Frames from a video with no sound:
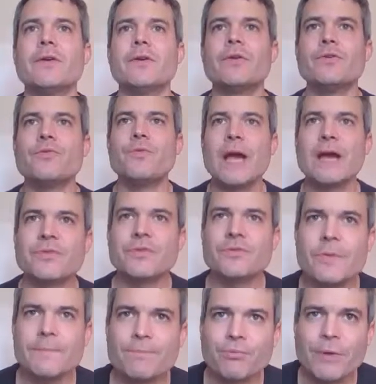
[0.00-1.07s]
you have
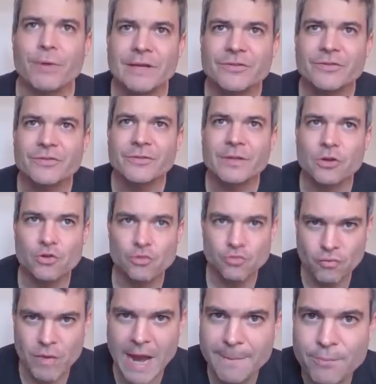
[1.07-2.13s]
to embrace the
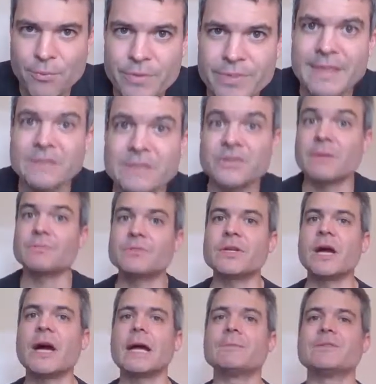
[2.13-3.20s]
crap within
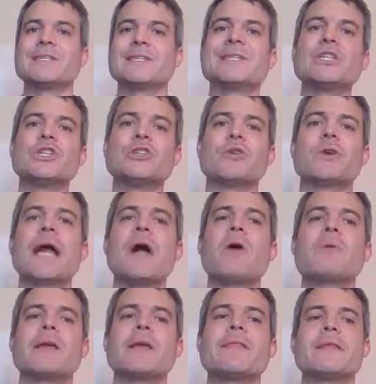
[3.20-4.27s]
sometimes to clear it
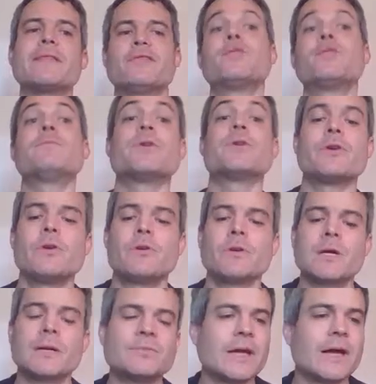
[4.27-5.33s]
out, and then the superhero
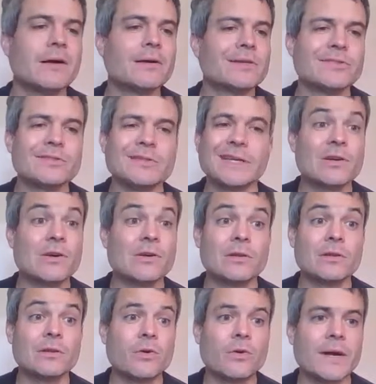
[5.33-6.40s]
comes out because you're letting go of
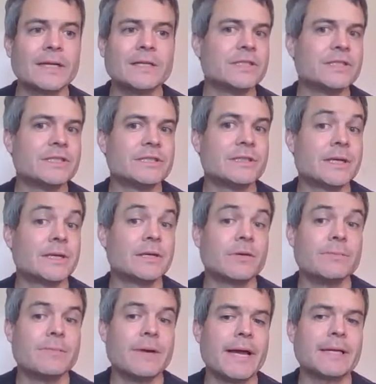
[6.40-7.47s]
the lower energies, letting go of
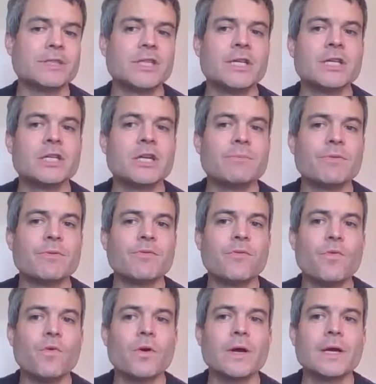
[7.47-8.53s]
the baggage. Number
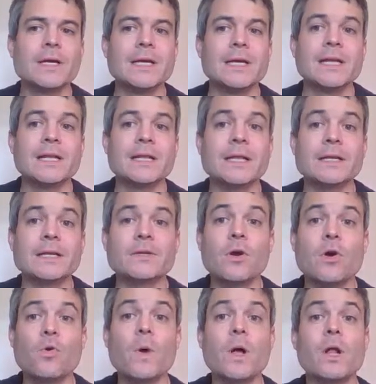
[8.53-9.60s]
four, let
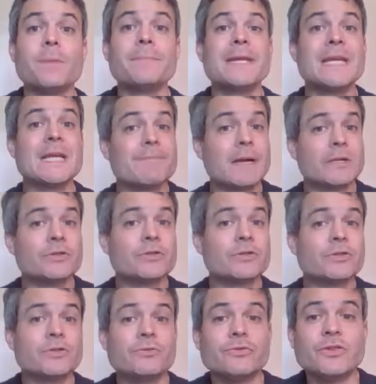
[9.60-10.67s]
go well-meaning
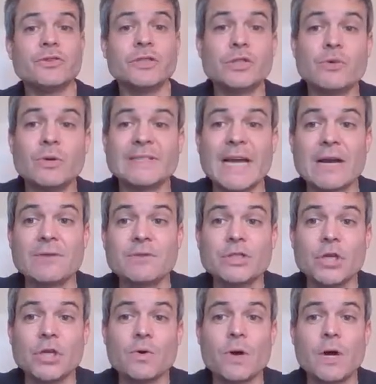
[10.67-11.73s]
mentors who see you as
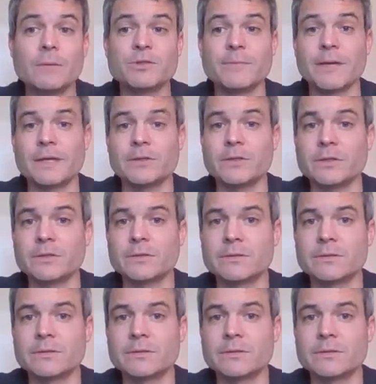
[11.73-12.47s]
average ho-hum speck of dirt